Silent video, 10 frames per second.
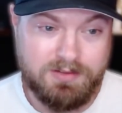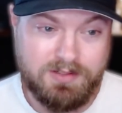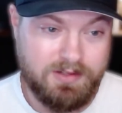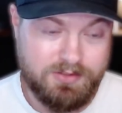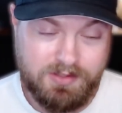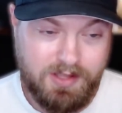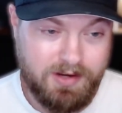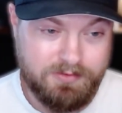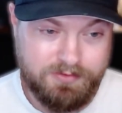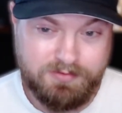There's a
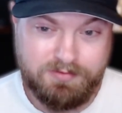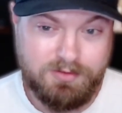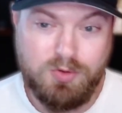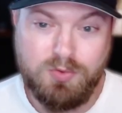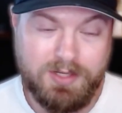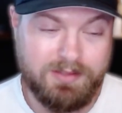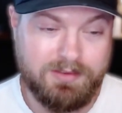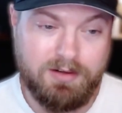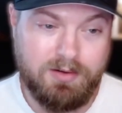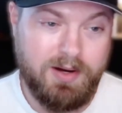lot of news out
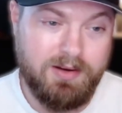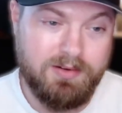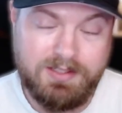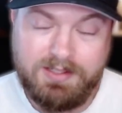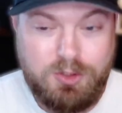there around